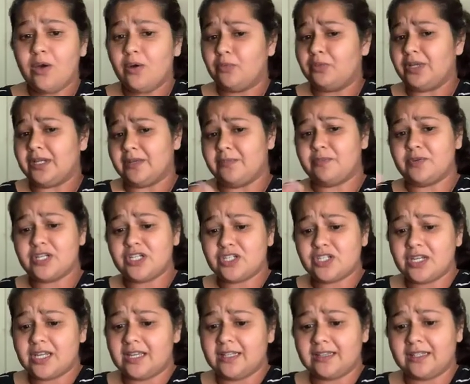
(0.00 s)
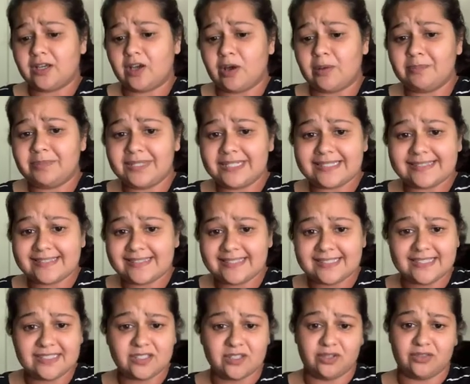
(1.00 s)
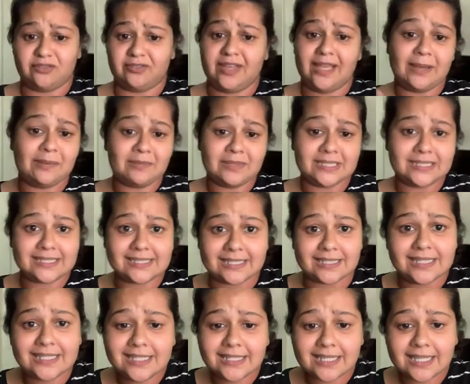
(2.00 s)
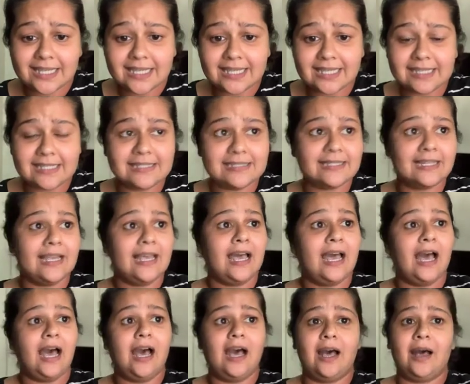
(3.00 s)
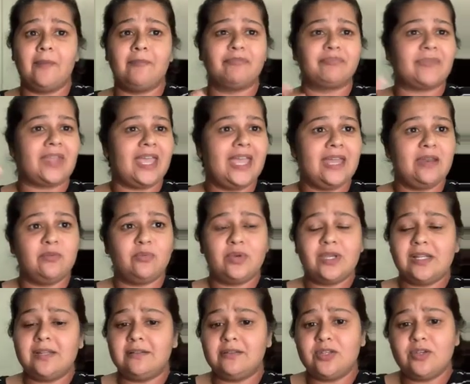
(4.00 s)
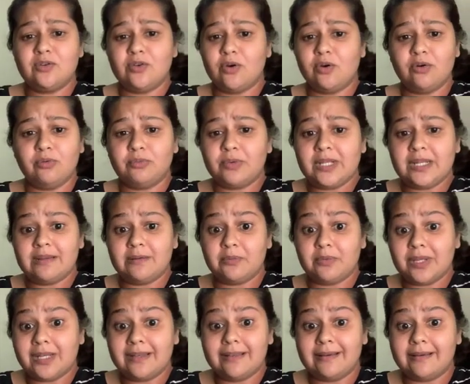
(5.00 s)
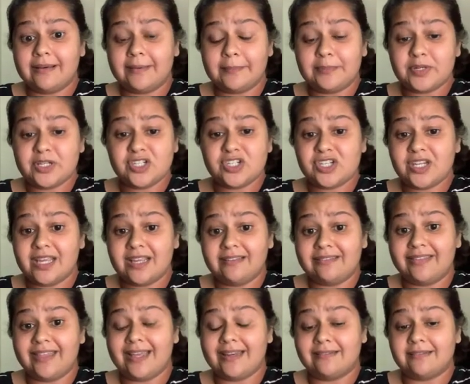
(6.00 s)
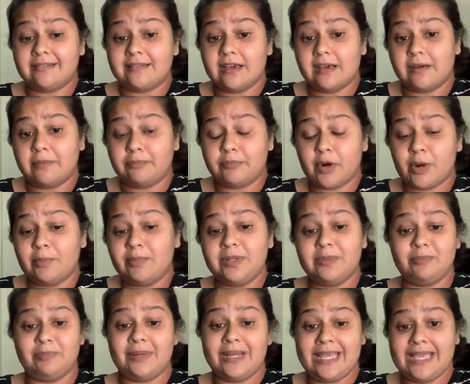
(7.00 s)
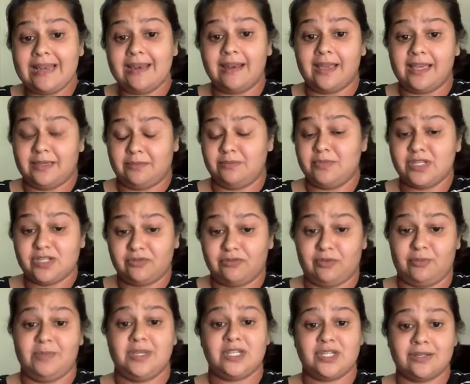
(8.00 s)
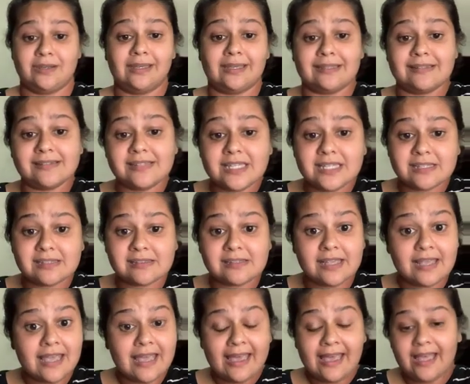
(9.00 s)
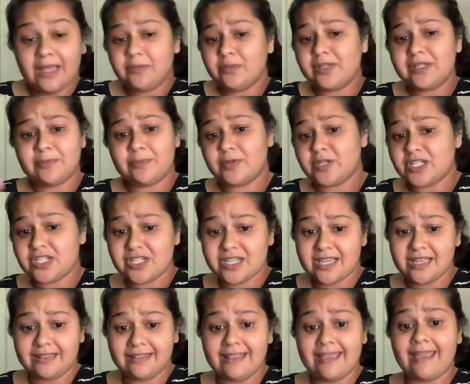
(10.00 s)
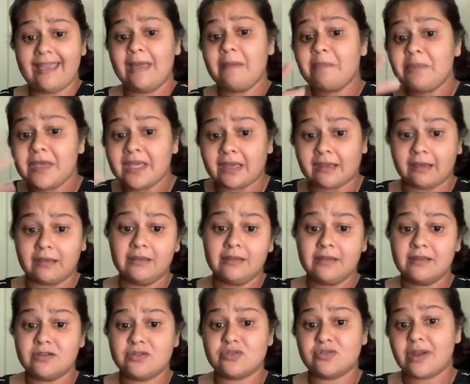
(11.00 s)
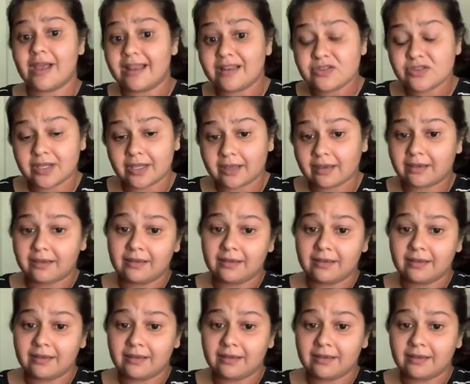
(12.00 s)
We'll appreciate the complexities of Hamlet's soliloquies, and we'll appreciate that problem play like Measure for Measure exists, and we'll appreciate the epic, tragic